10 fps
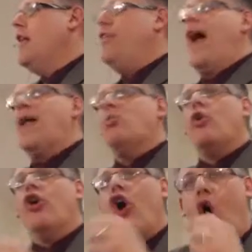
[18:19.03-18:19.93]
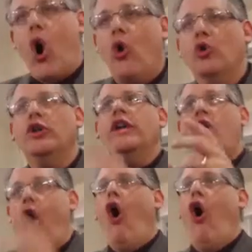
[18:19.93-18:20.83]
that were
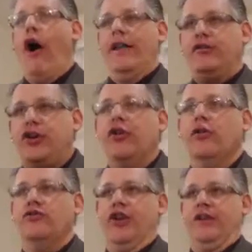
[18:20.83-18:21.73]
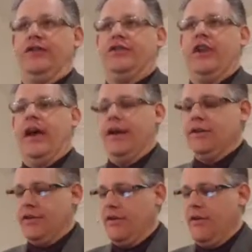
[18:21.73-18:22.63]
holding on to, Jesus
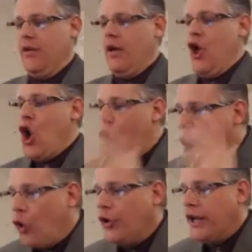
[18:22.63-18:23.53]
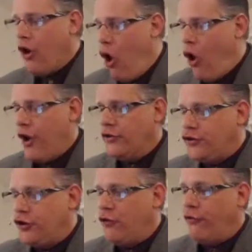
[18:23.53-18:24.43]
says, holding on
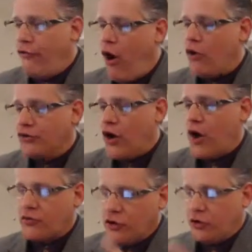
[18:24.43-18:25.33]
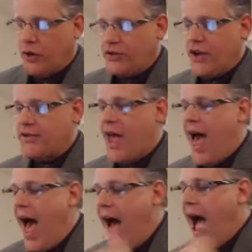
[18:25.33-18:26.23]
to false doctrine. Look what he says
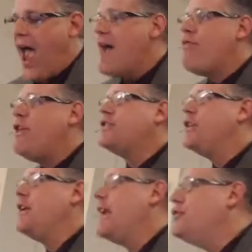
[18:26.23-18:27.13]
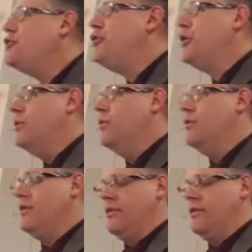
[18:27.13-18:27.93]
I have this against you.